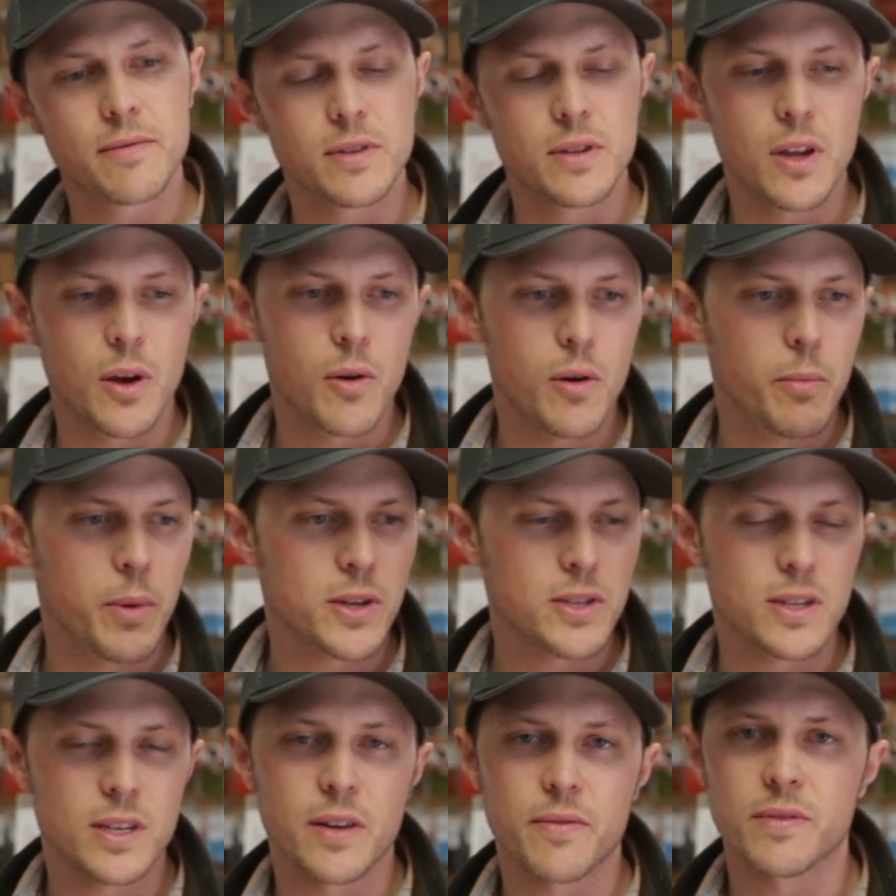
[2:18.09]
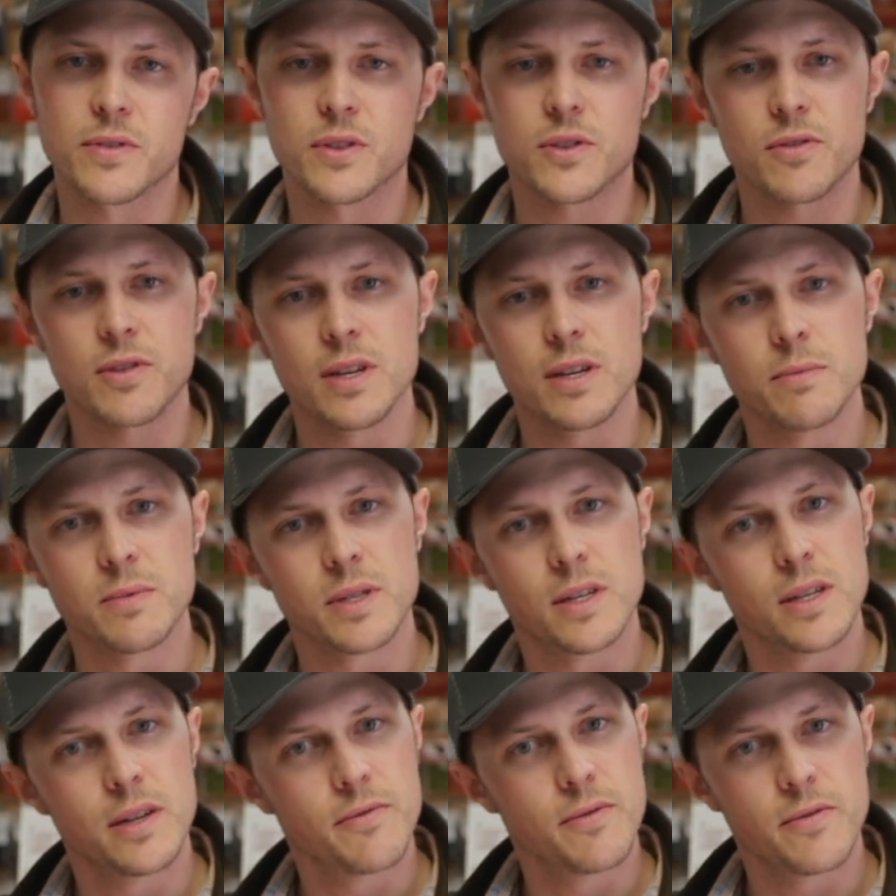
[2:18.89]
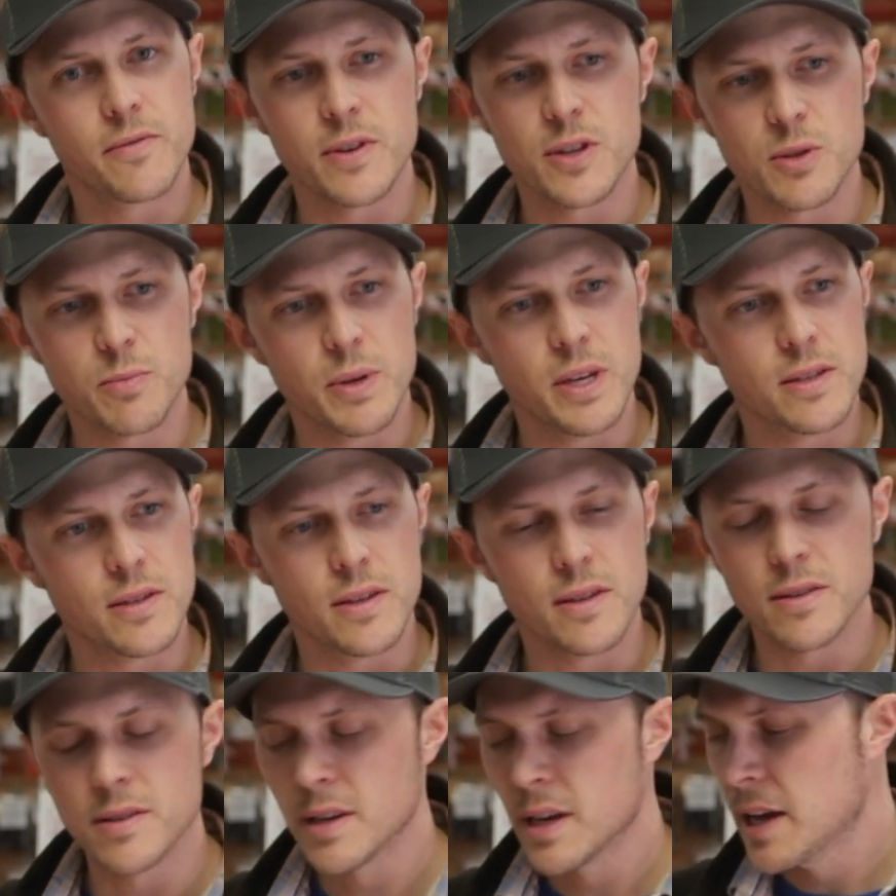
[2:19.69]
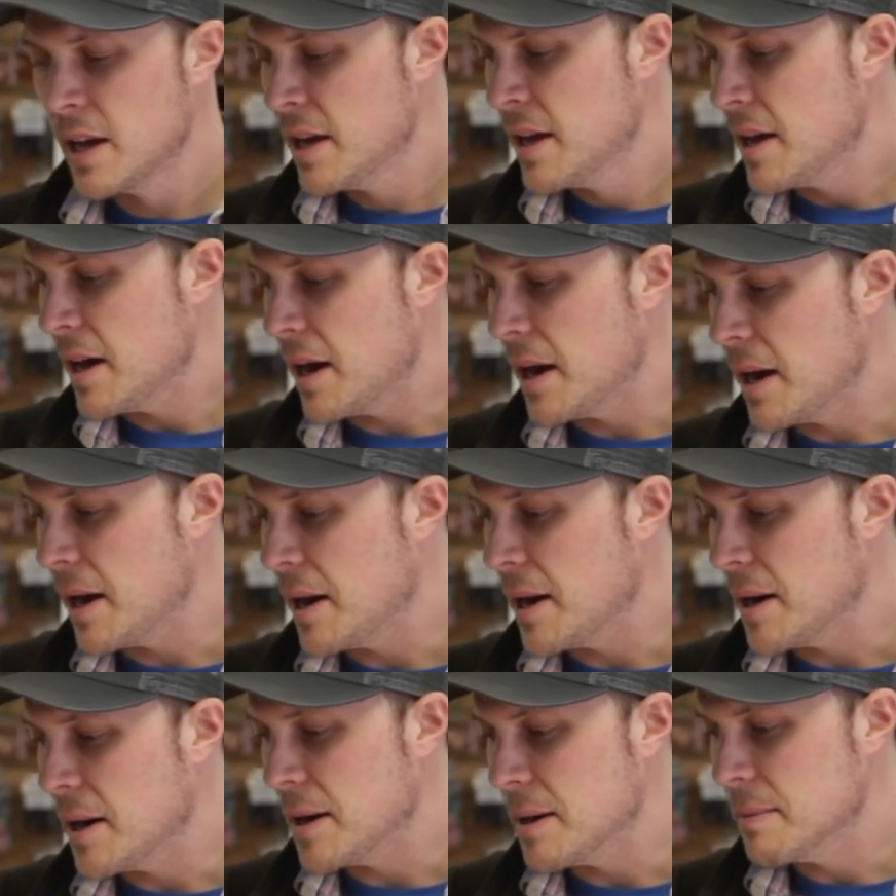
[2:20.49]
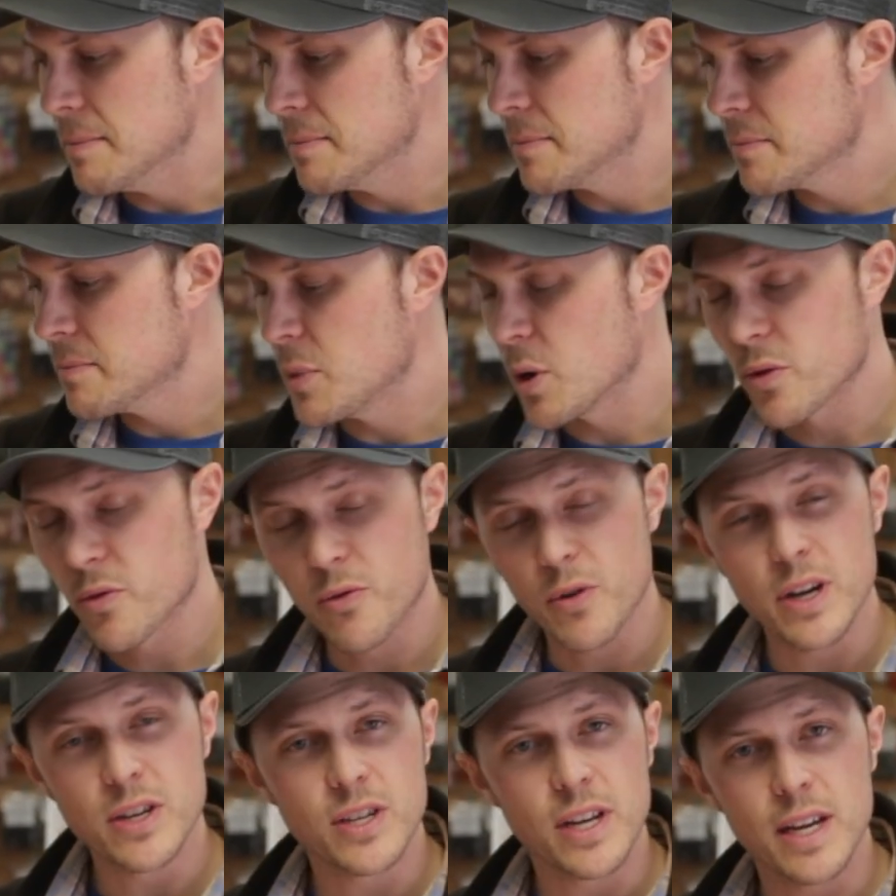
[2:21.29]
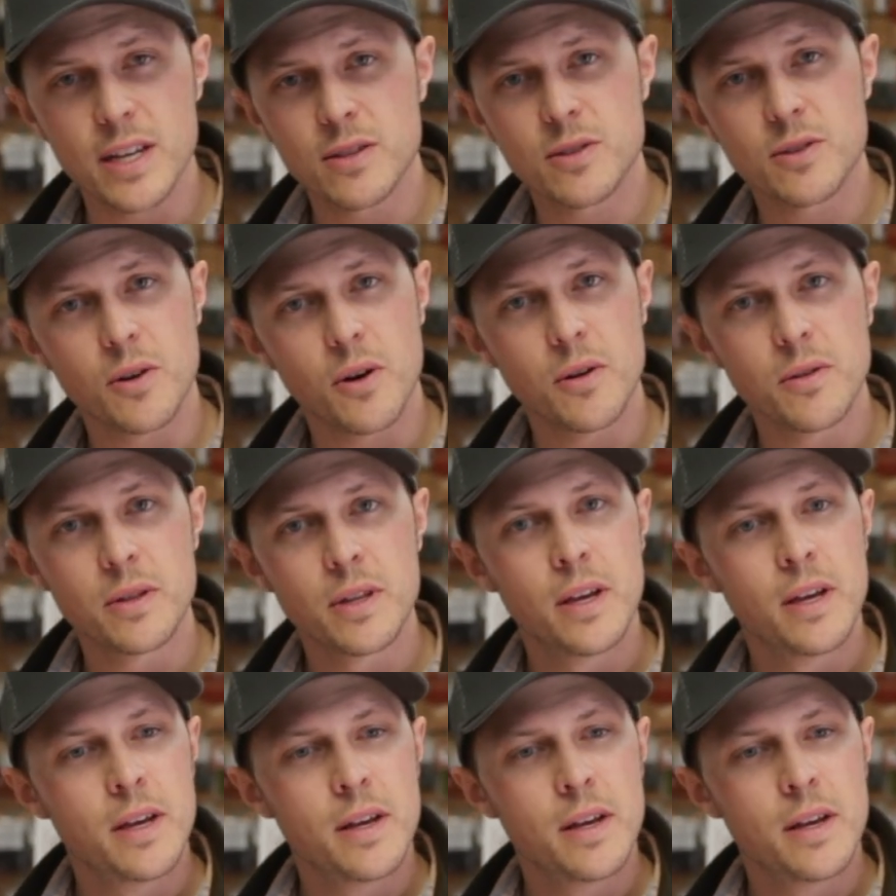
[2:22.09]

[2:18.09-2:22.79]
to know a bunch of different streams and a different fish species, both fresh and salt.